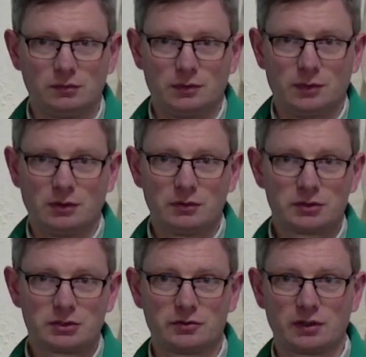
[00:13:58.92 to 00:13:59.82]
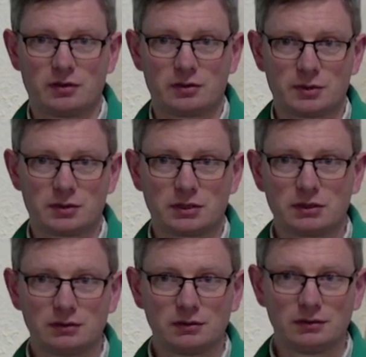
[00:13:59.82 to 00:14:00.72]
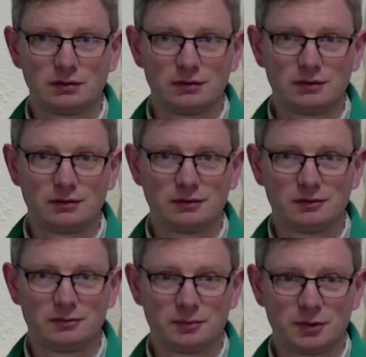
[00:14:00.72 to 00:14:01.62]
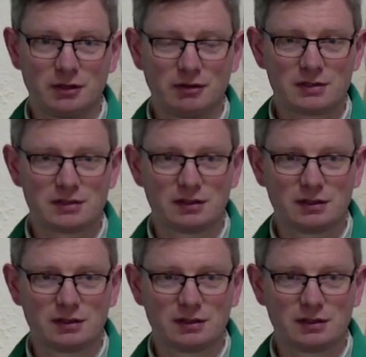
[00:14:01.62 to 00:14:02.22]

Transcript: we don't deserve the Lord's mercy, but he grants it.